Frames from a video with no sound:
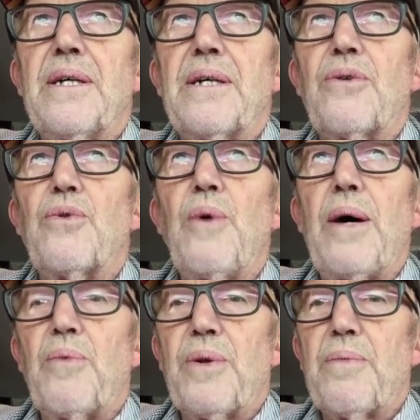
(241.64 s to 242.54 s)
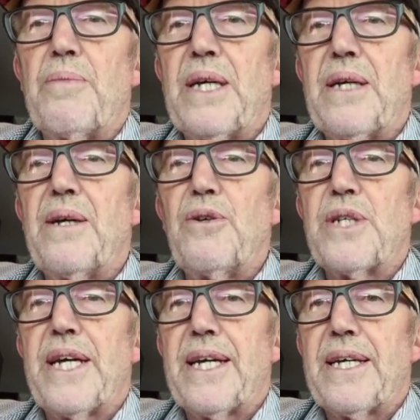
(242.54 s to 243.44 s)
grew up with me in
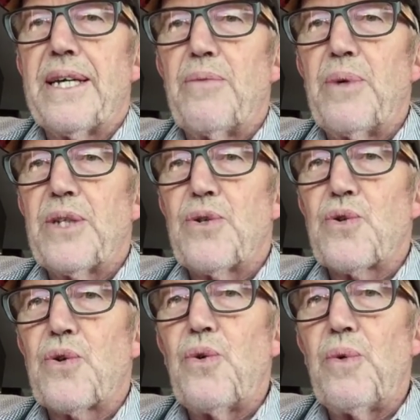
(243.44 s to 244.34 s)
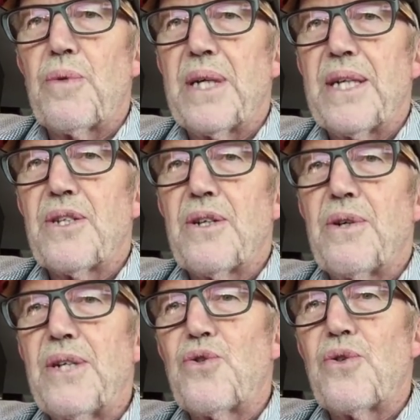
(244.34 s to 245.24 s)
Otaki, went to school with me, so
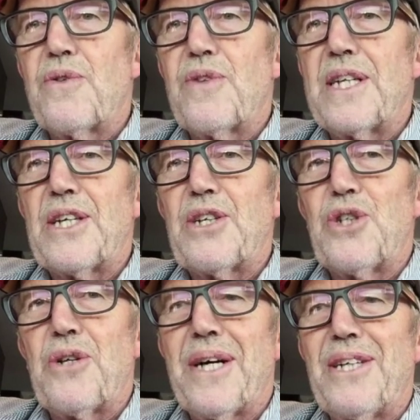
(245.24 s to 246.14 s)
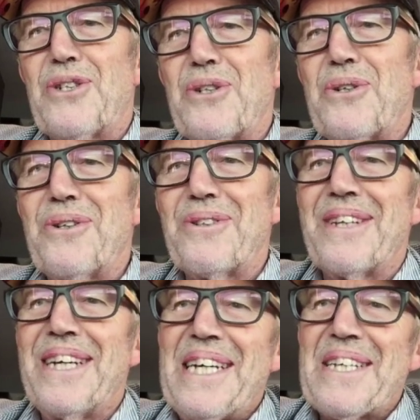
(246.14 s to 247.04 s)
he's sort of the next generation on.
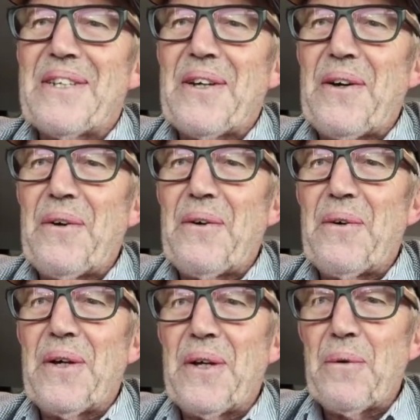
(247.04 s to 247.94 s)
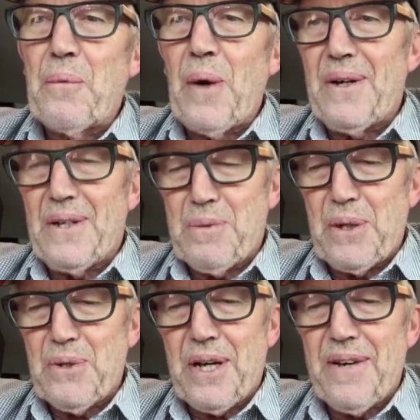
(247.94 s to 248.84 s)
So in a way, I suppose
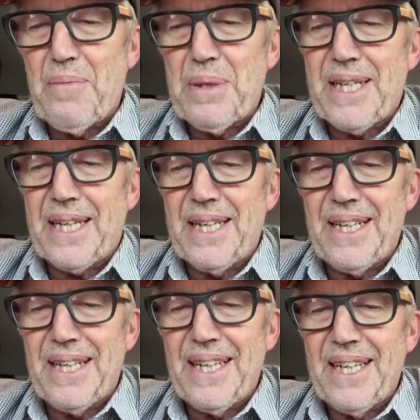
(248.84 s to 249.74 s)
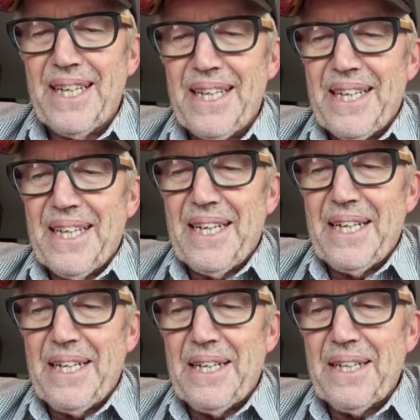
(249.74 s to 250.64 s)
I have a particular
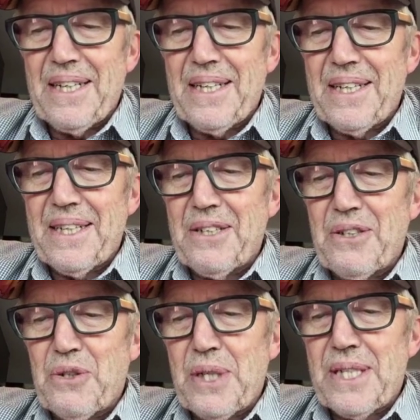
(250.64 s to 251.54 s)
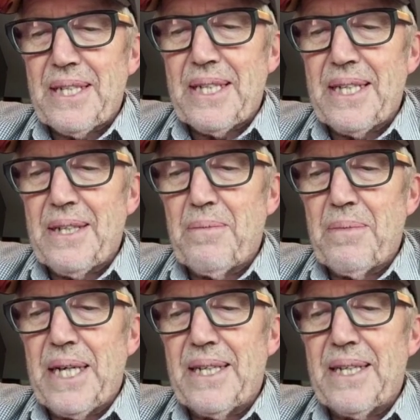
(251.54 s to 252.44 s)
interest in him
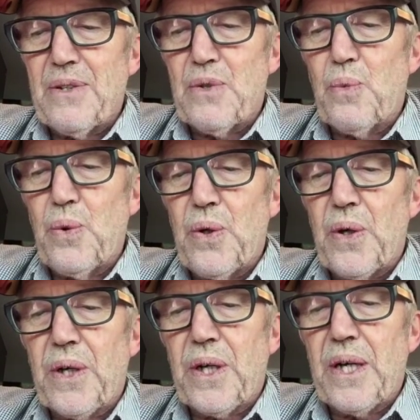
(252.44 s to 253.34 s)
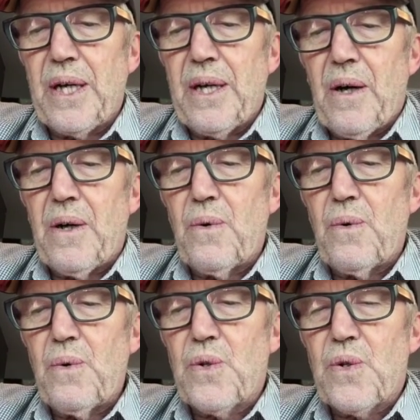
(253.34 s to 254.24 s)
and his work. I
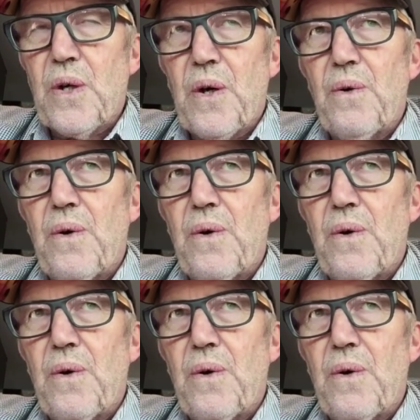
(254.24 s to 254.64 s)
also